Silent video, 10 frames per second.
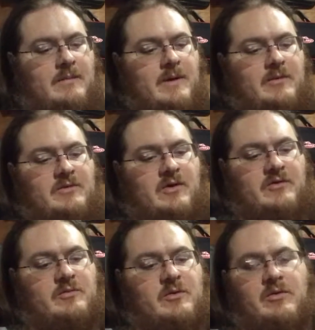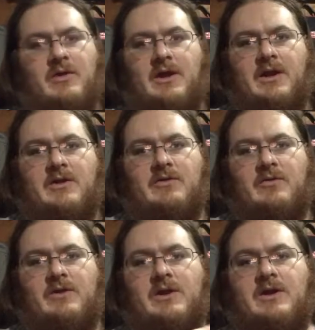It was all smooth like it is
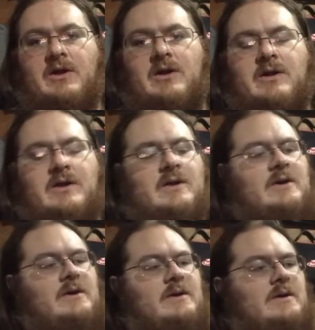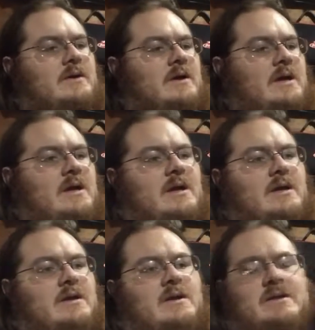over here,
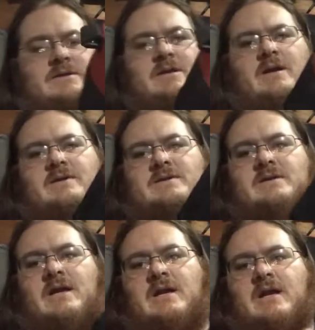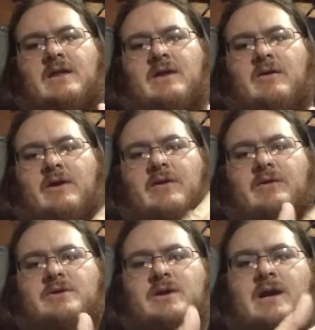and you can see on this side. And the only
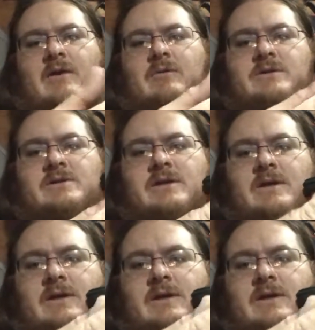other issue I had was